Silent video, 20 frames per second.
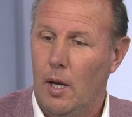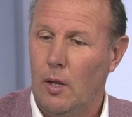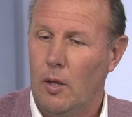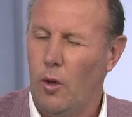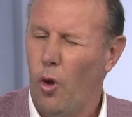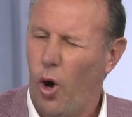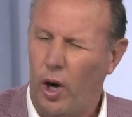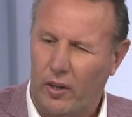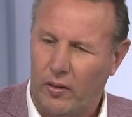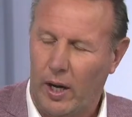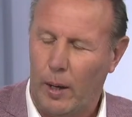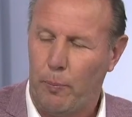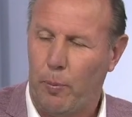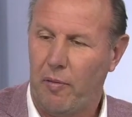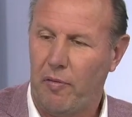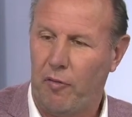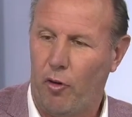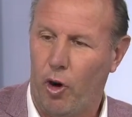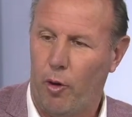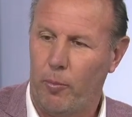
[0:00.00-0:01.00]
not a great
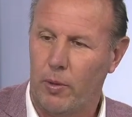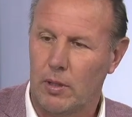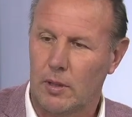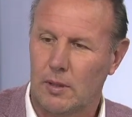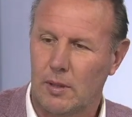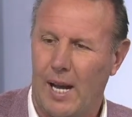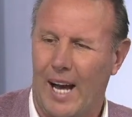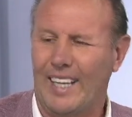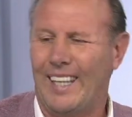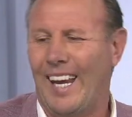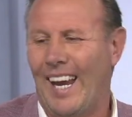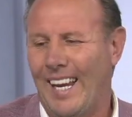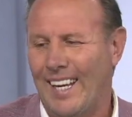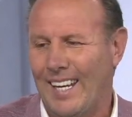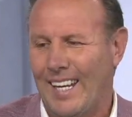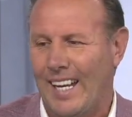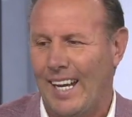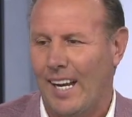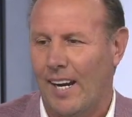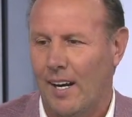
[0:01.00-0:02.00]
performance. Again
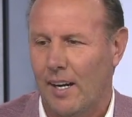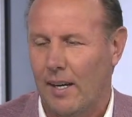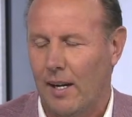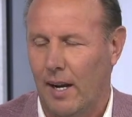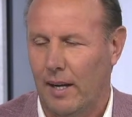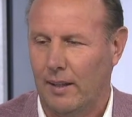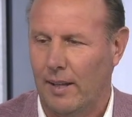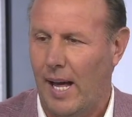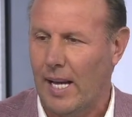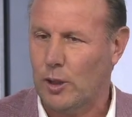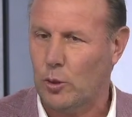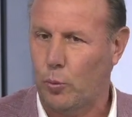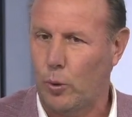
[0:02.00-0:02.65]
here and last